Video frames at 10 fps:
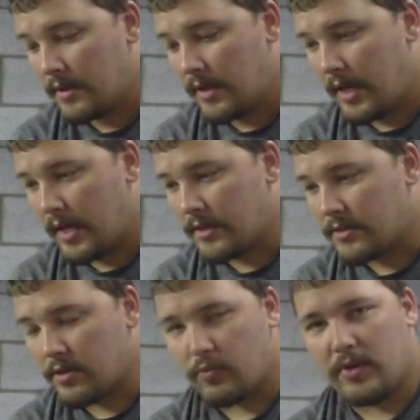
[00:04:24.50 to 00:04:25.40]
and
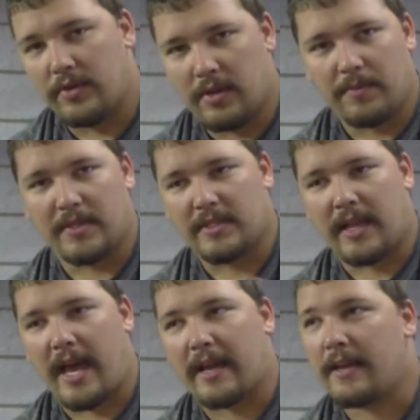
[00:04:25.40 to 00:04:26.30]
started reeling up the
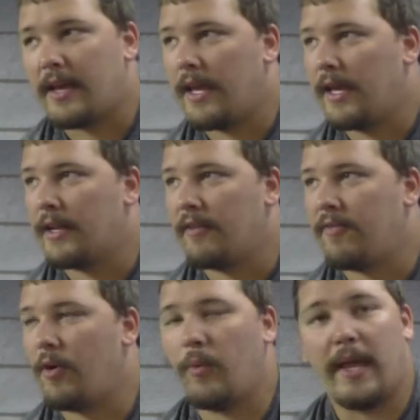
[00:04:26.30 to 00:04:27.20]
slack, and I
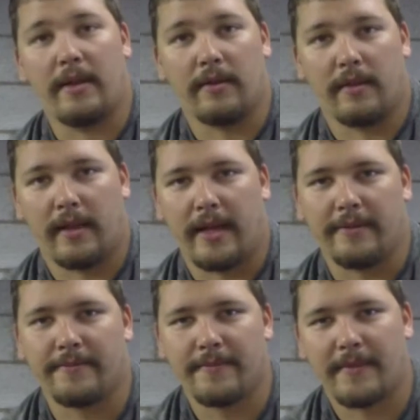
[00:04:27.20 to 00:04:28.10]
felt weight on the
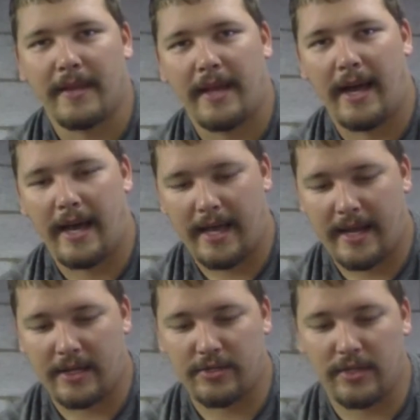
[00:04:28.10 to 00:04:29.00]
line. I had
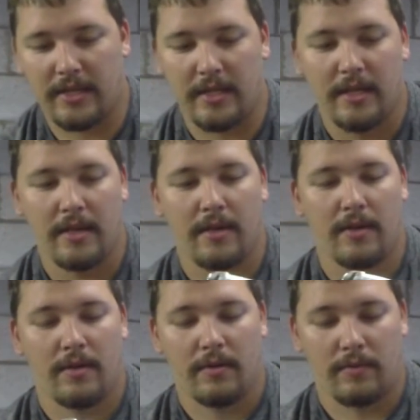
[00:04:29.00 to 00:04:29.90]
actually
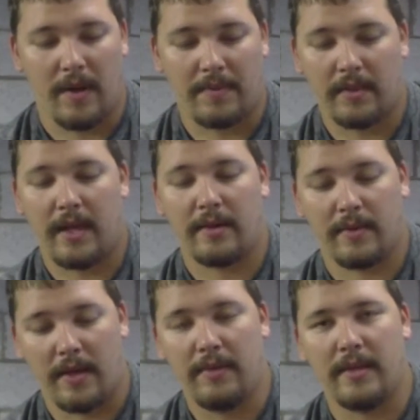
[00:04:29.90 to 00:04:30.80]
wrapped the line
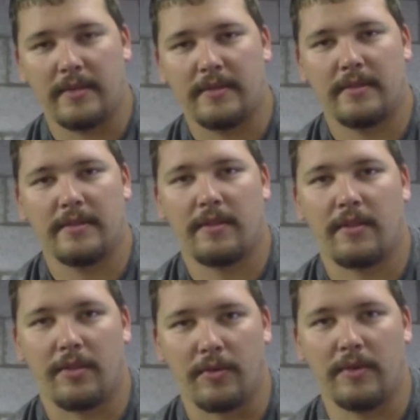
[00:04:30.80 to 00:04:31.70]
around this,
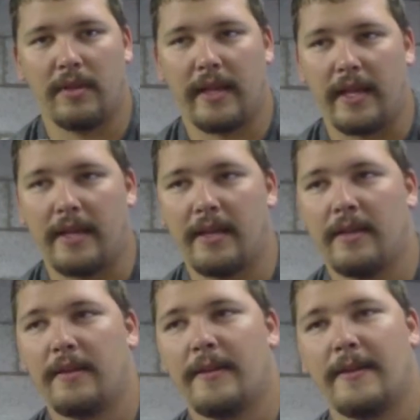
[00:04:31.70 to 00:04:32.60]
threw it in the lake,
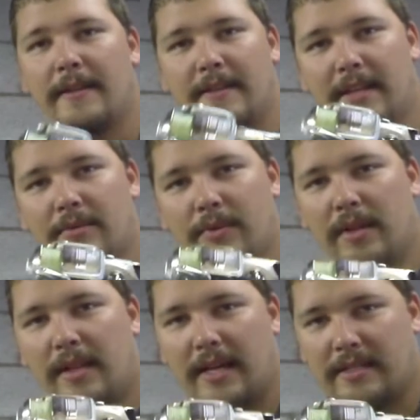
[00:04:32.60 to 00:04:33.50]
didn't
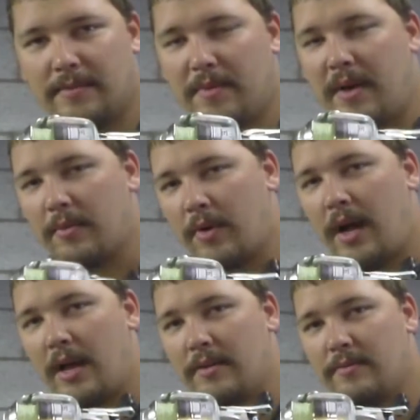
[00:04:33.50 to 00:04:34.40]
realize it, but my
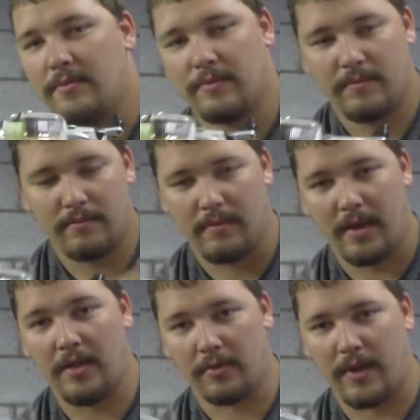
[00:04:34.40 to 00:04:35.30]

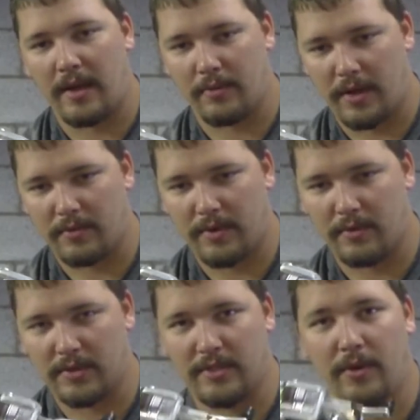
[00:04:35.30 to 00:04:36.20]
other rod and reel
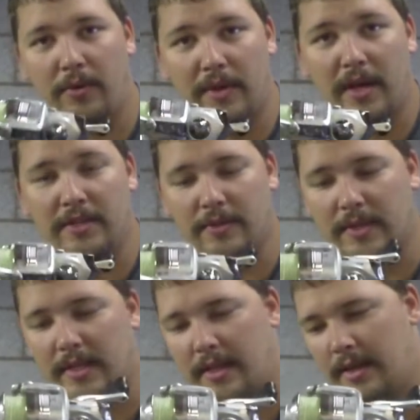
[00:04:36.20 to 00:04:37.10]
were still holding on to
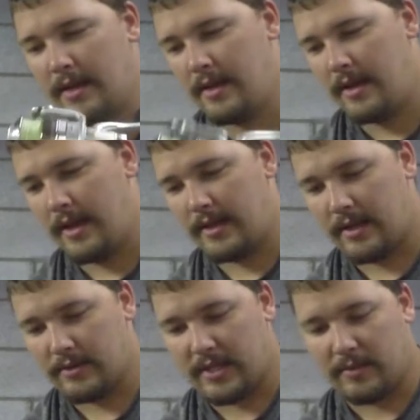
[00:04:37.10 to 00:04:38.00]
it, and
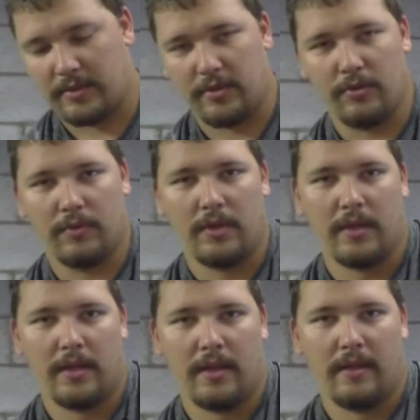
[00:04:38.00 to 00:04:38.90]
I was able to
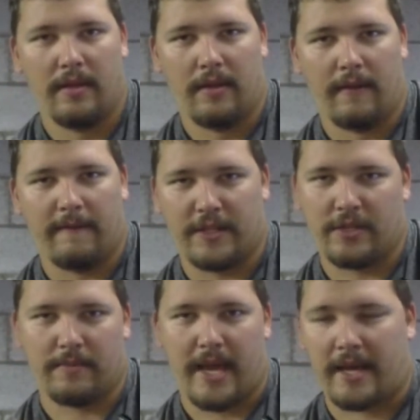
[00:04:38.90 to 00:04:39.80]
fetch
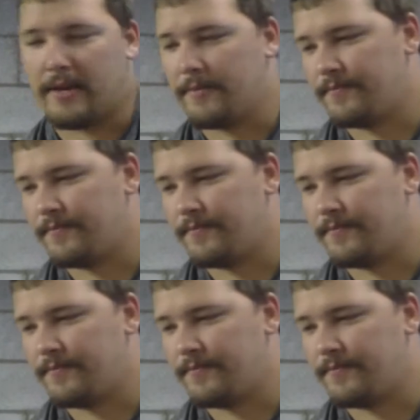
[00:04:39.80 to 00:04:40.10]
it back.